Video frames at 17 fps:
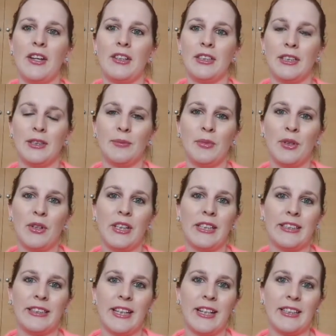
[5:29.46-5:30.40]
a smaller
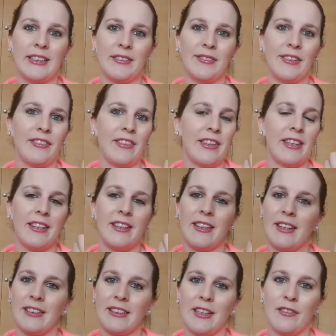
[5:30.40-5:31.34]
size of everything,
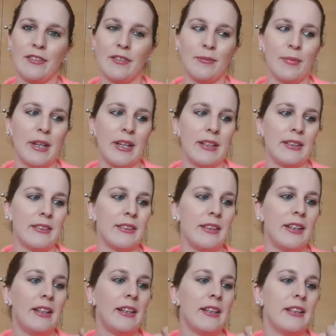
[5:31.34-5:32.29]
that's even better.
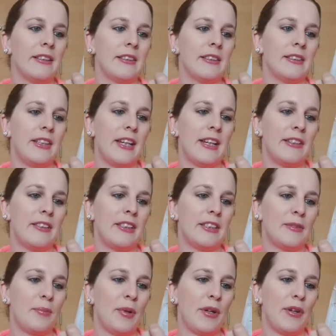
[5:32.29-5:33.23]
So yeah,
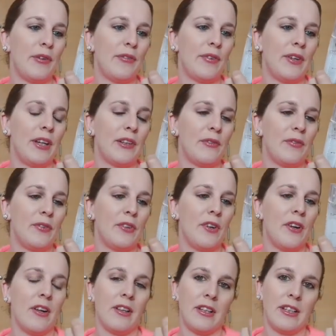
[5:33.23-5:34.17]
it's perfect for
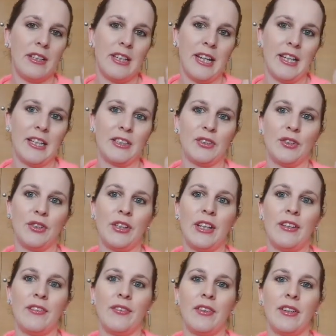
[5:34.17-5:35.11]
holidays or
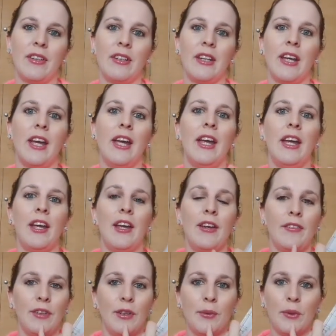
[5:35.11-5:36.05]
even
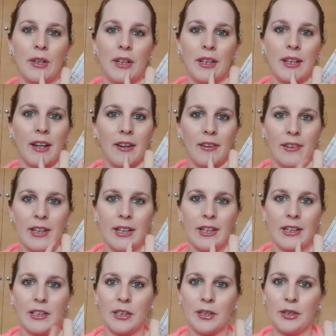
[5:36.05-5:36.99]
if you want to carry
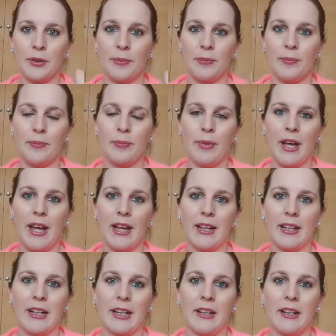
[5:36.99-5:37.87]
it in your bag